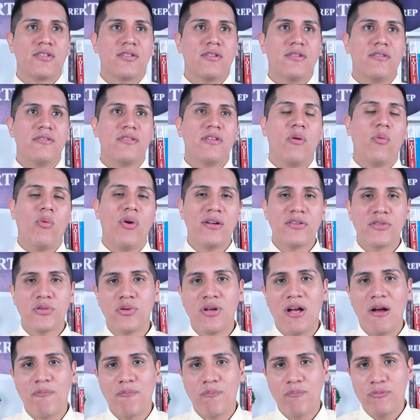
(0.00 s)
the ones who
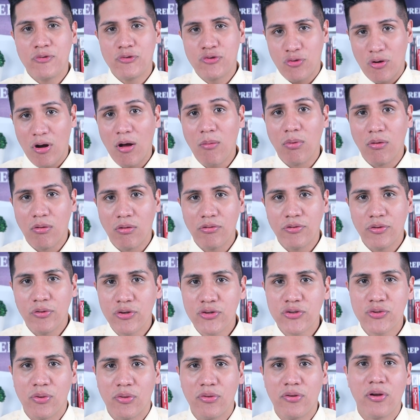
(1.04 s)
have trouble
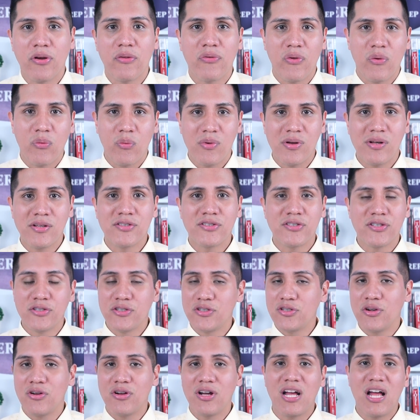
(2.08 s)
usually are the ones that
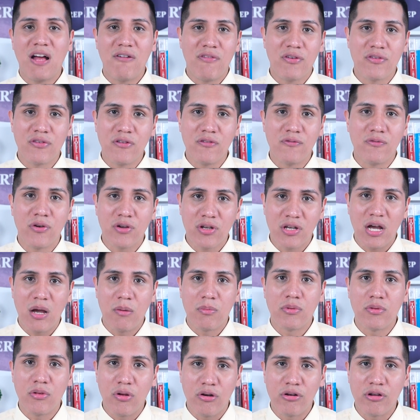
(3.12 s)
don't have a good
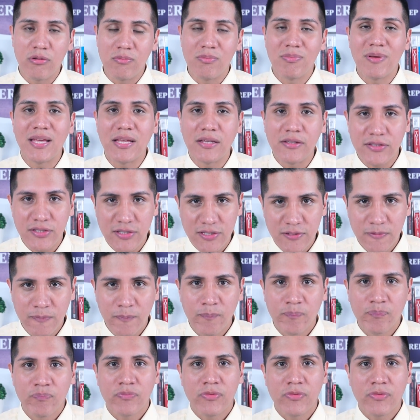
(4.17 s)
vocabulary base.